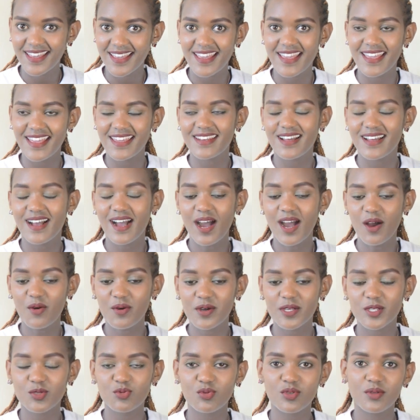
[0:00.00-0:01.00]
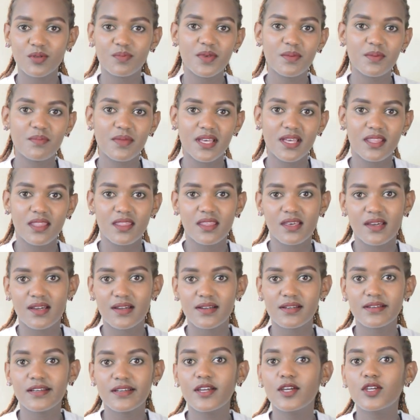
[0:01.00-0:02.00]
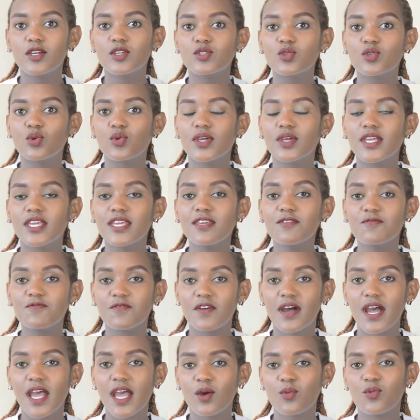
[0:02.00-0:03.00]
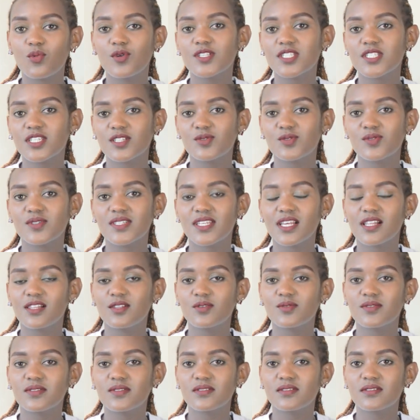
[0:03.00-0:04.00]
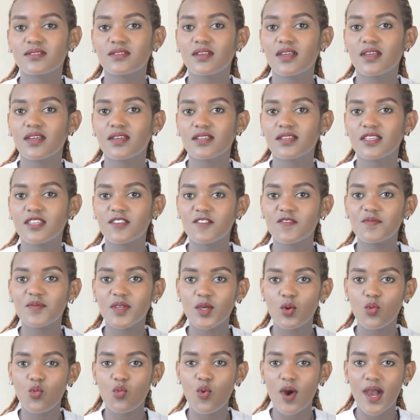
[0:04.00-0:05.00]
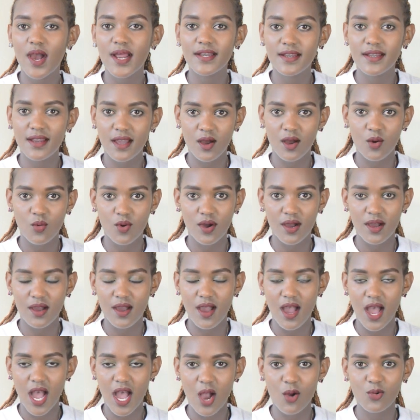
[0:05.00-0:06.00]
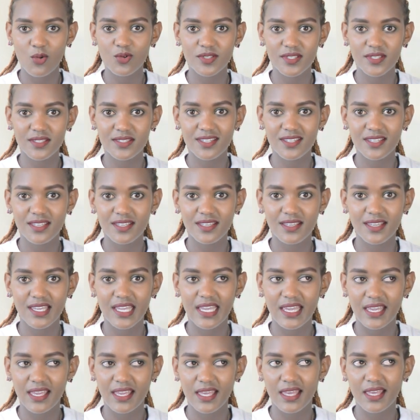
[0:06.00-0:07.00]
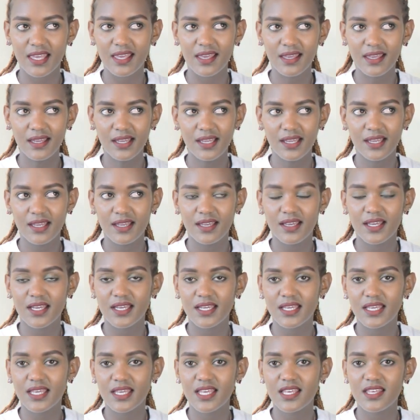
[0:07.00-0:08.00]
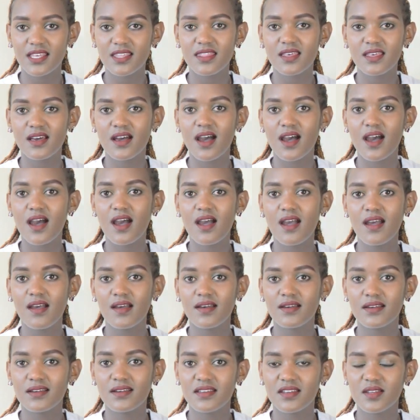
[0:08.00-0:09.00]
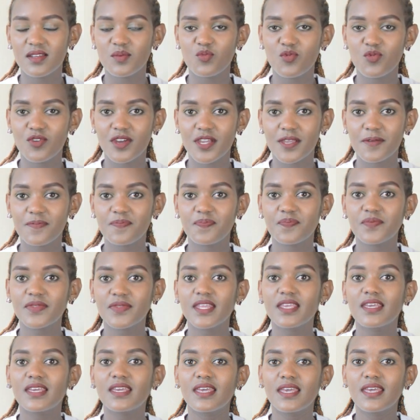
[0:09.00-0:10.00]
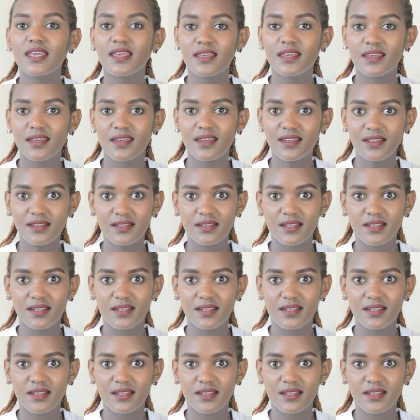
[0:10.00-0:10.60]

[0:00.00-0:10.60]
and hours would be Thaa. So if I wanted to tell you, give me 1 hour, I would say he Thaa rimwe. He